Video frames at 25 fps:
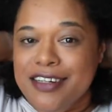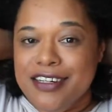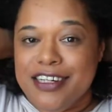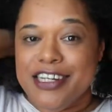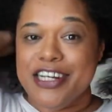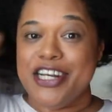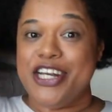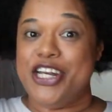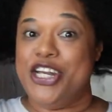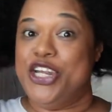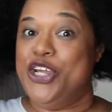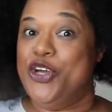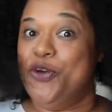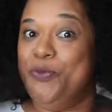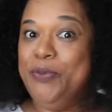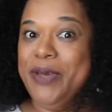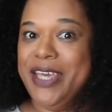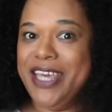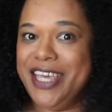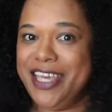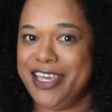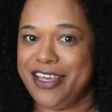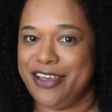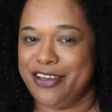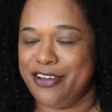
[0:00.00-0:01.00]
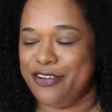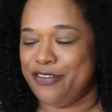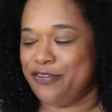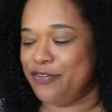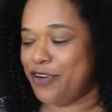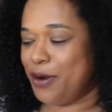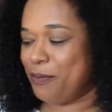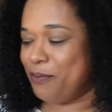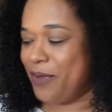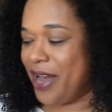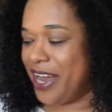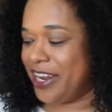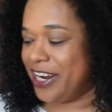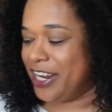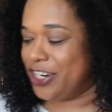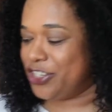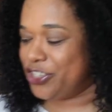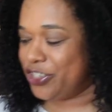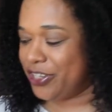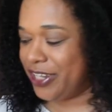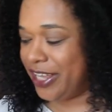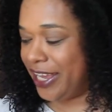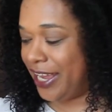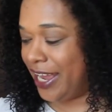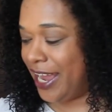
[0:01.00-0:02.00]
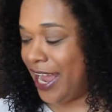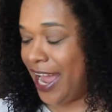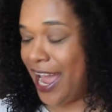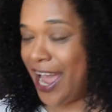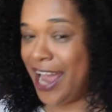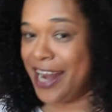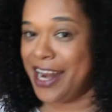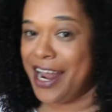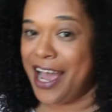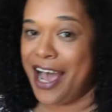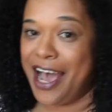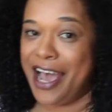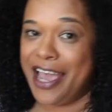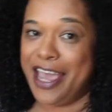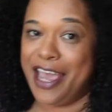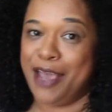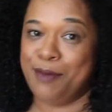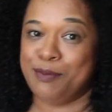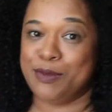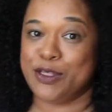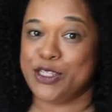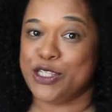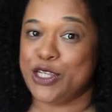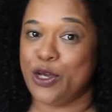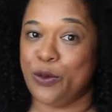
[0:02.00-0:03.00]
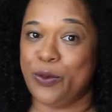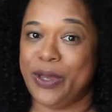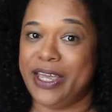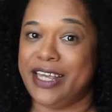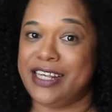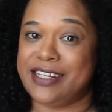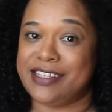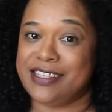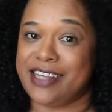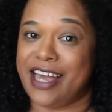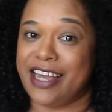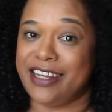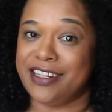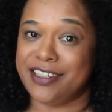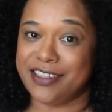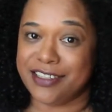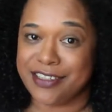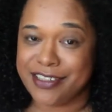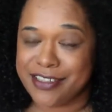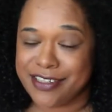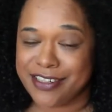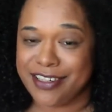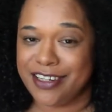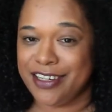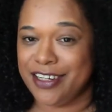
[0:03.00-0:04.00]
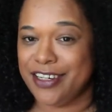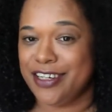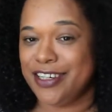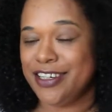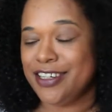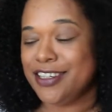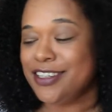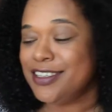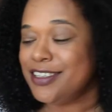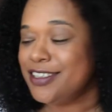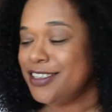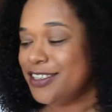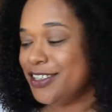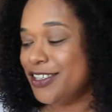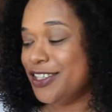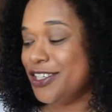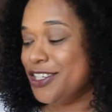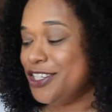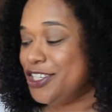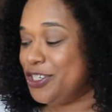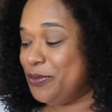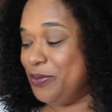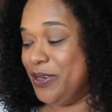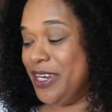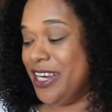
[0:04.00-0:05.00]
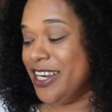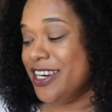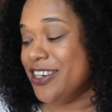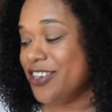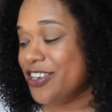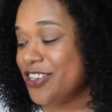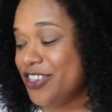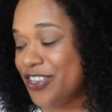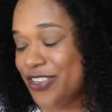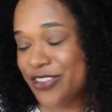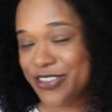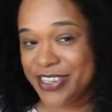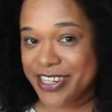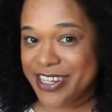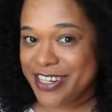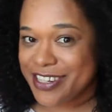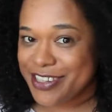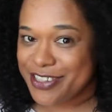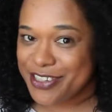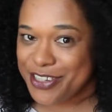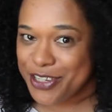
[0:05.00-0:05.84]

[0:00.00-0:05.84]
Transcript: newbie from My Natural Hair, and I am so excited to be introducing it to